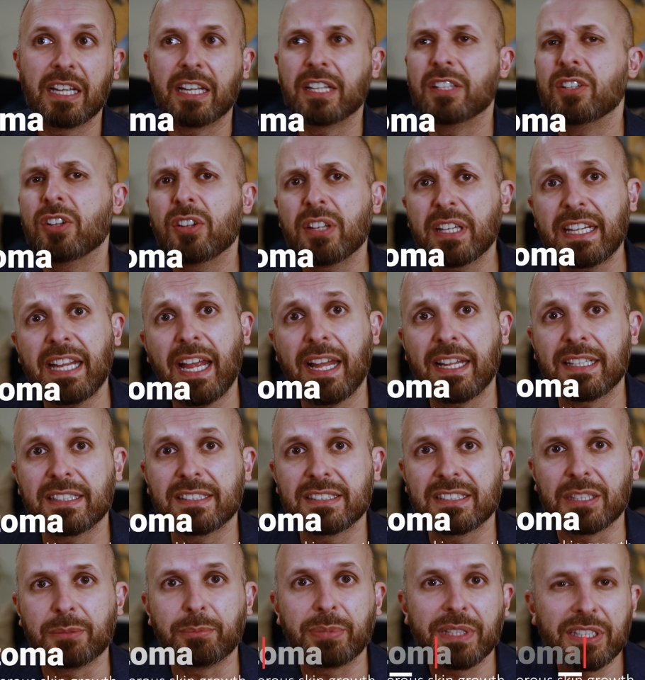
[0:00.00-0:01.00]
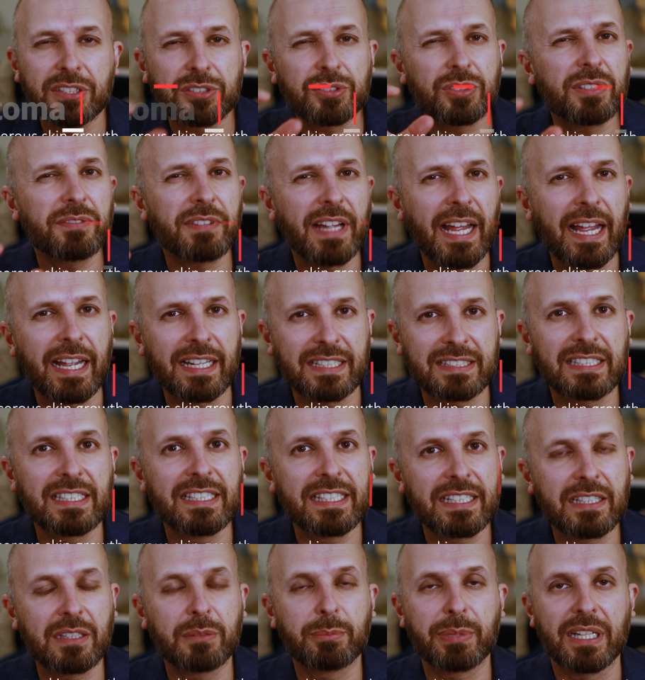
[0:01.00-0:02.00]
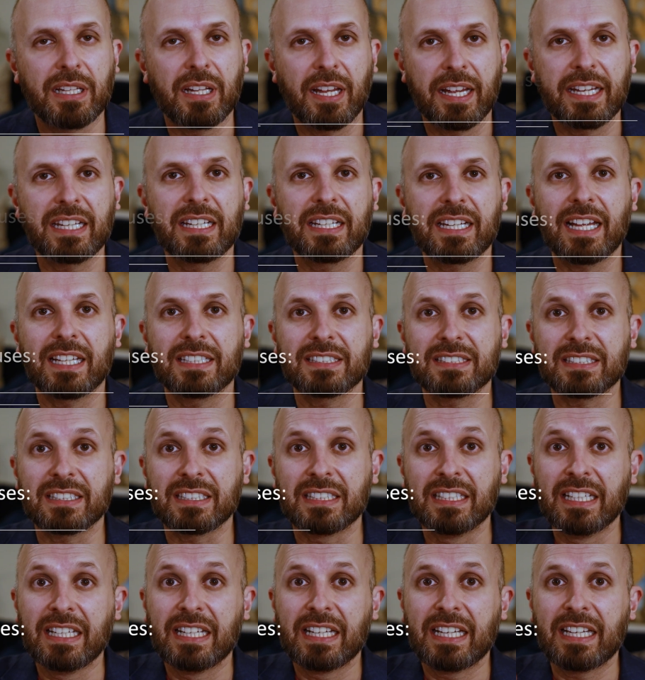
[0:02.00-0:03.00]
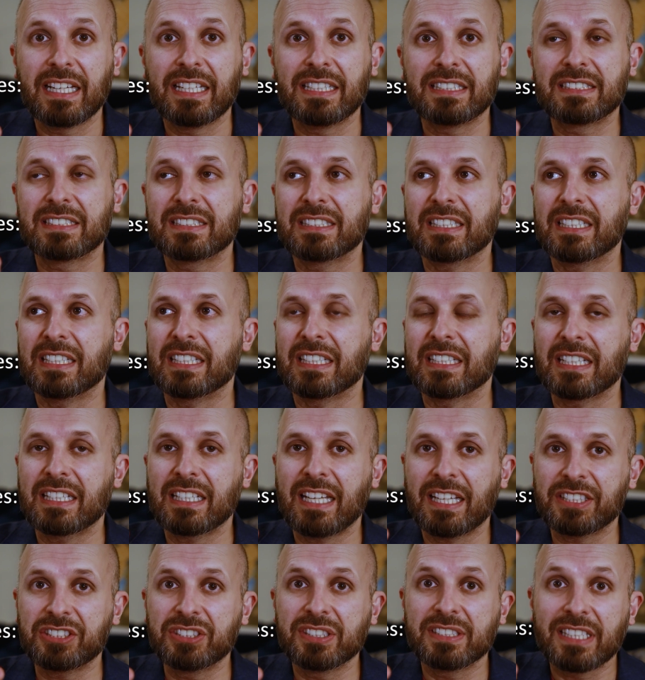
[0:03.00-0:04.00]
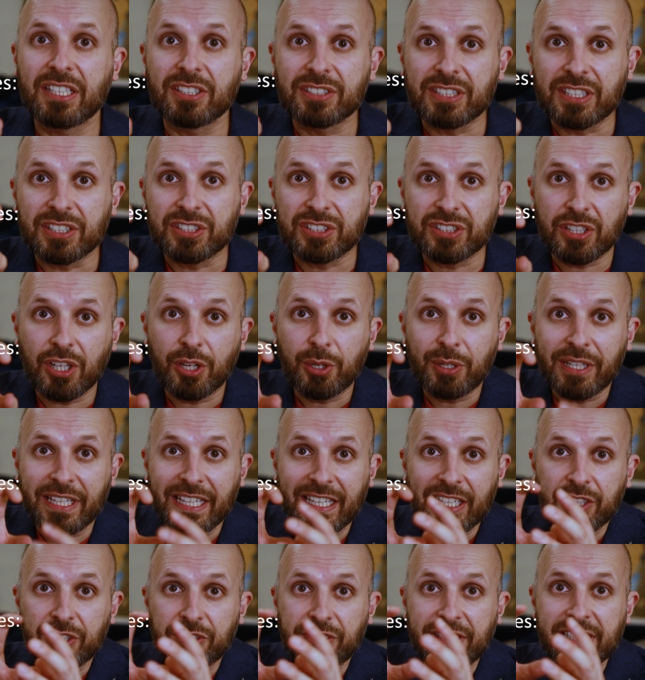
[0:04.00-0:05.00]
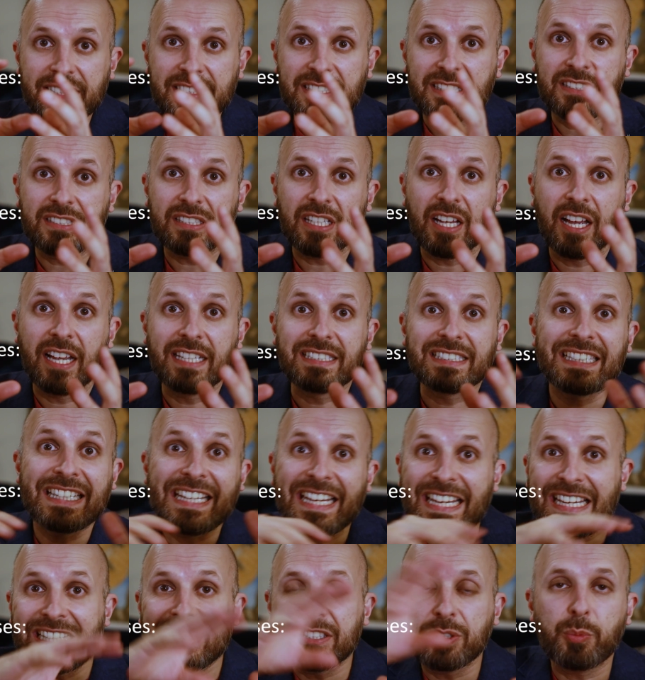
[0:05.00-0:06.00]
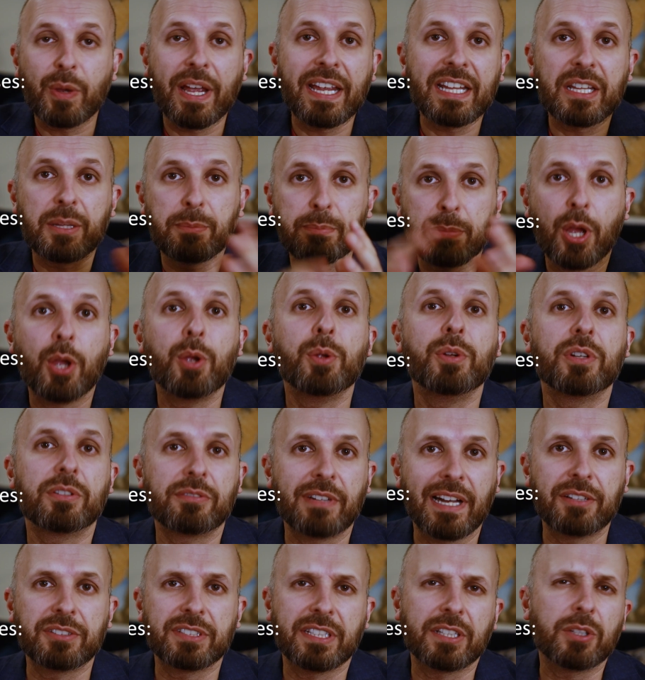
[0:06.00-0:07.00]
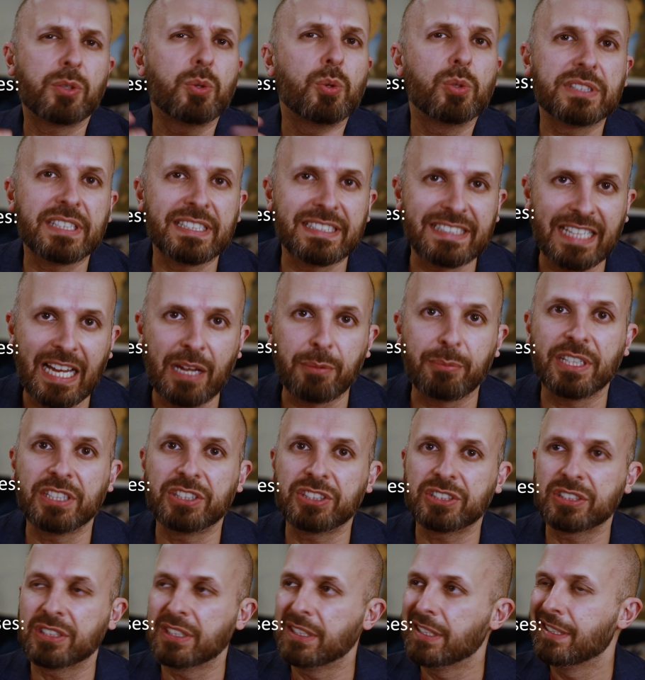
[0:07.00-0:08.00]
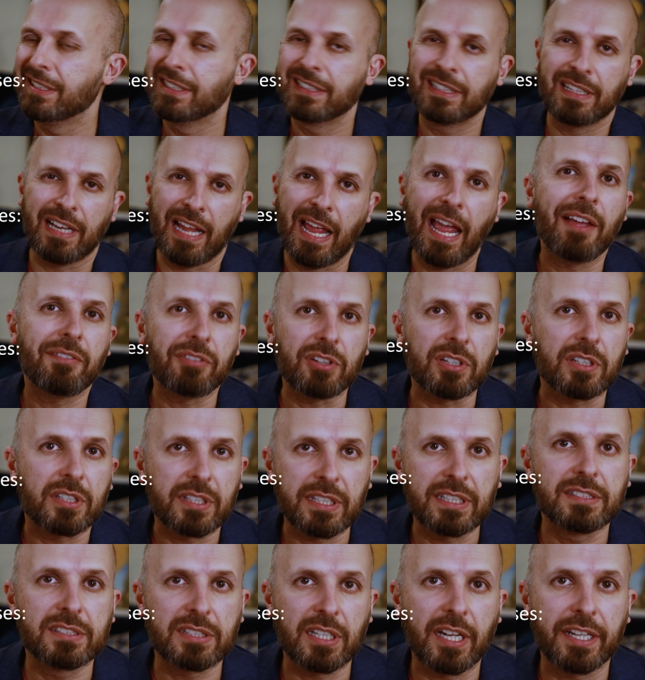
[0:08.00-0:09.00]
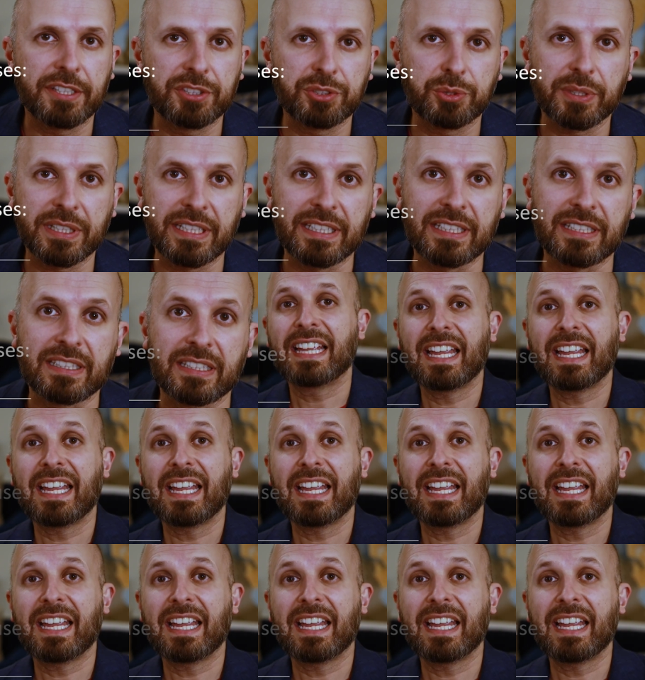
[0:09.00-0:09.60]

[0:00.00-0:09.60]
uh, not a cancer, but it sort of acts a little bit like a cancer. It's a collection of cells that slowly increase in size and eat away the bone around it, causing damage havoc inside your ear.